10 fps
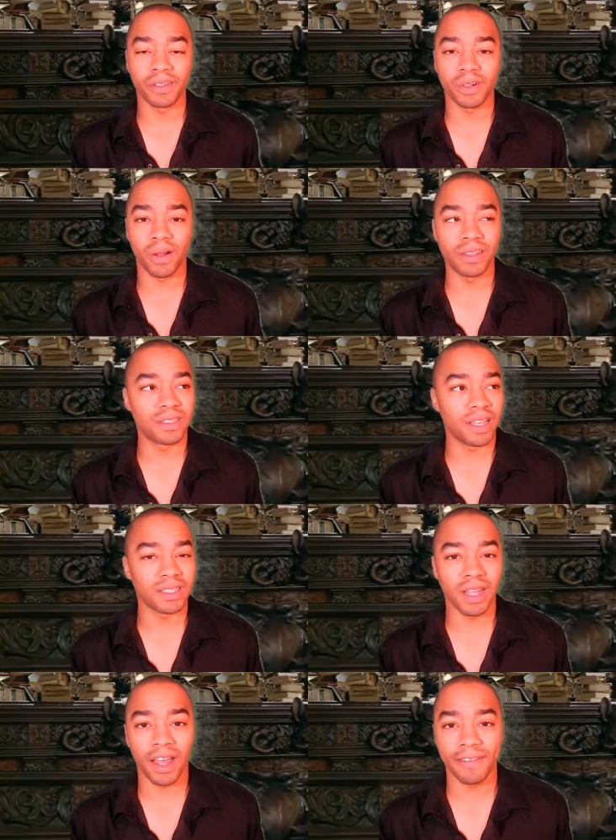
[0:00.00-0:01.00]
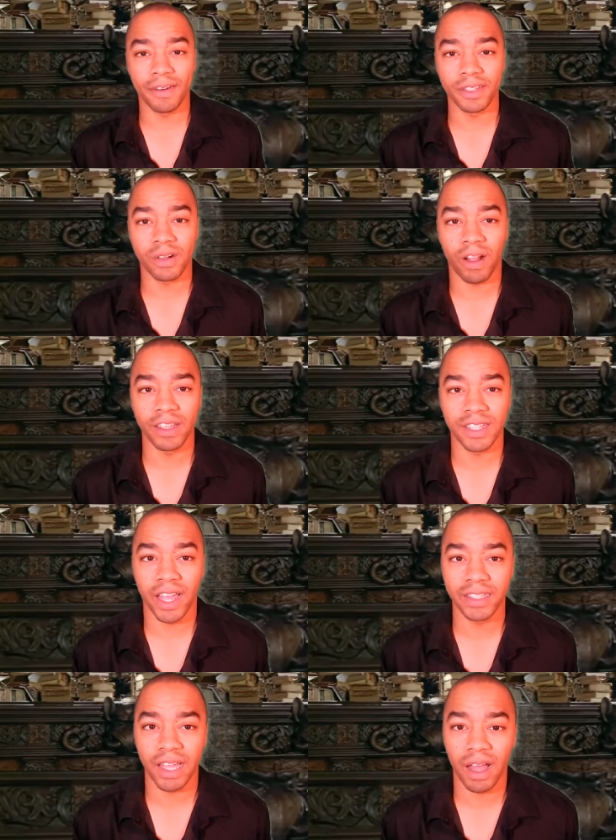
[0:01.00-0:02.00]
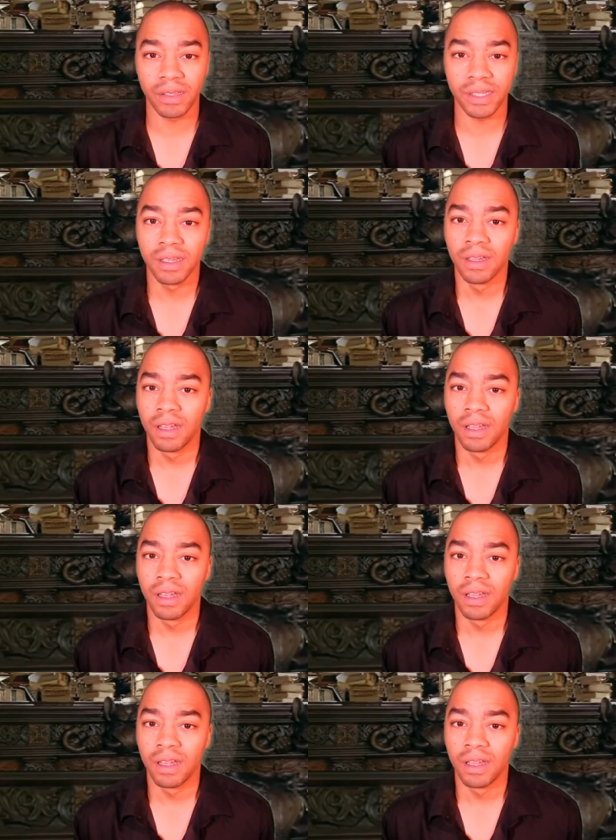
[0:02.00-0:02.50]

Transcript: of this crazy ass guy, in front of this crazy ass house.